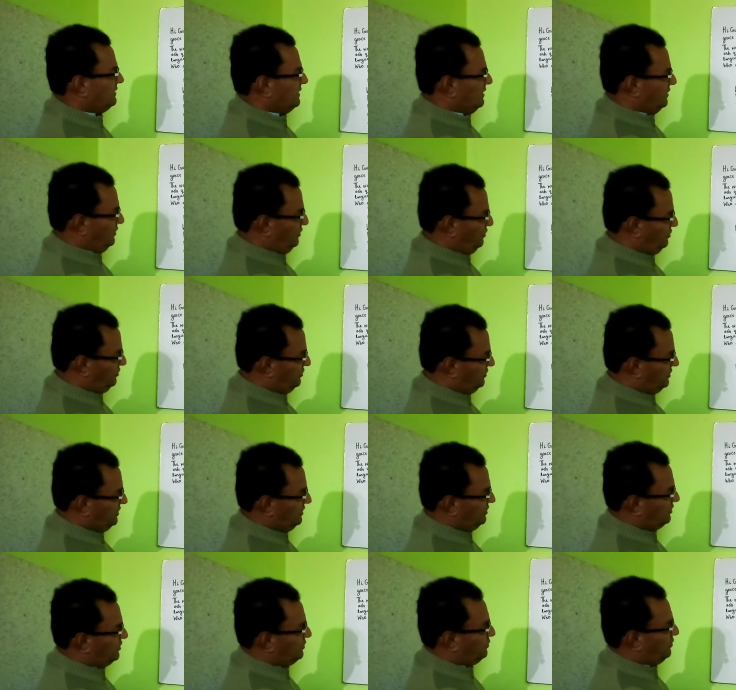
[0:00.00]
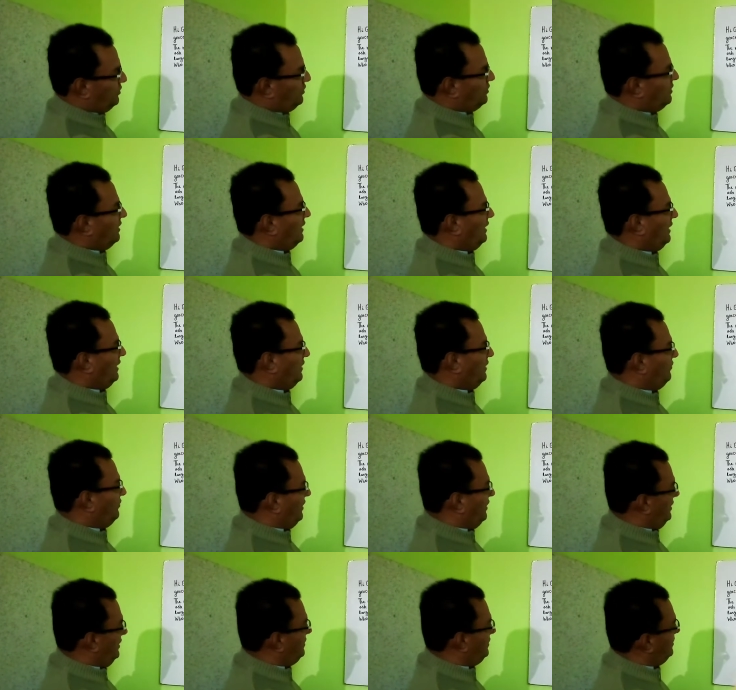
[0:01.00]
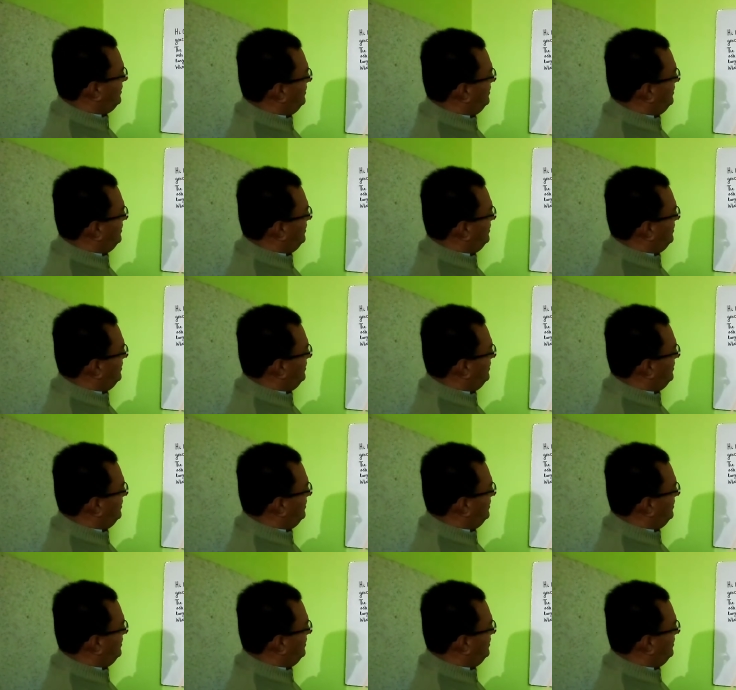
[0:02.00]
are used in spoken language